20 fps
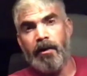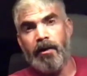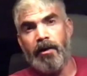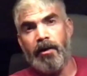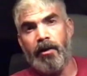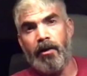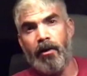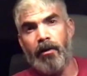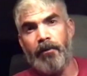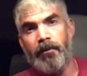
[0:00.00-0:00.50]

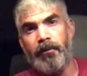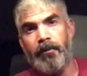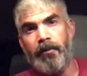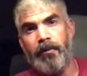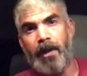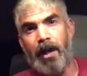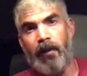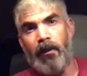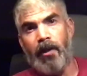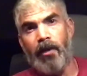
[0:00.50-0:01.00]

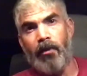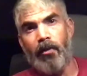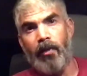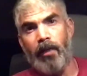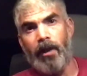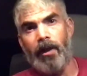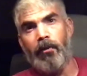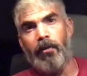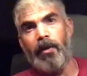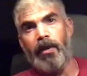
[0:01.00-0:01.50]
that way you're
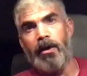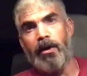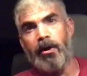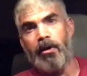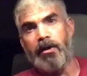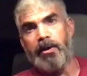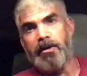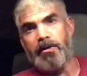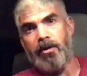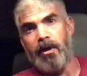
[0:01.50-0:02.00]
really, really going to
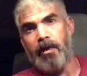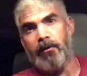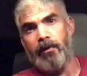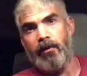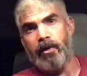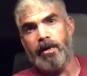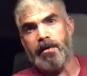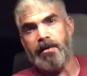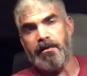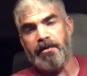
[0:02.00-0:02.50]
be starving
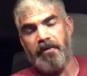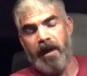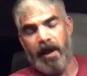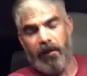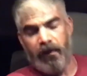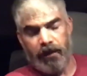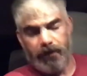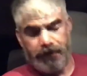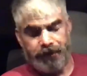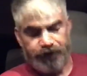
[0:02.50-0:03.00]
when it's a
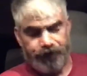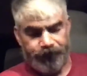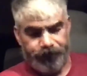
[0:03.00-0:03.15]
famine.